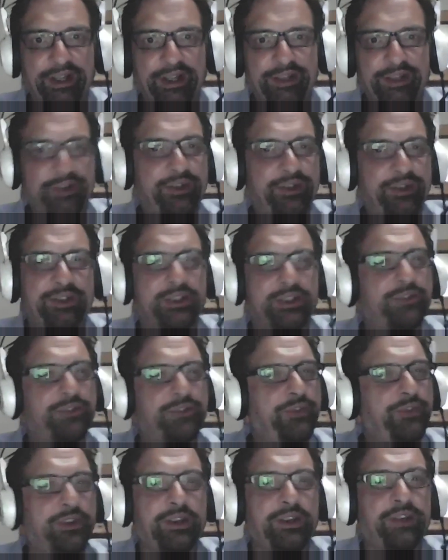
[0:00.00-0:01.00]

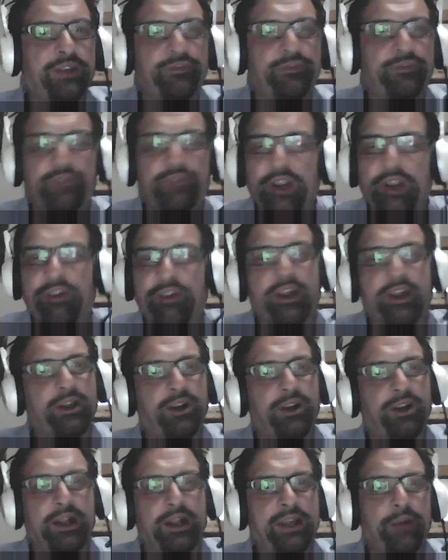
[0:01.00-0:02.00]
It's very
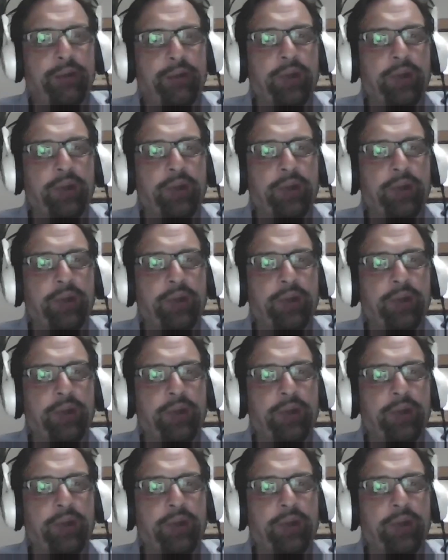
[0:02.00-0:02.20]
unlikely that will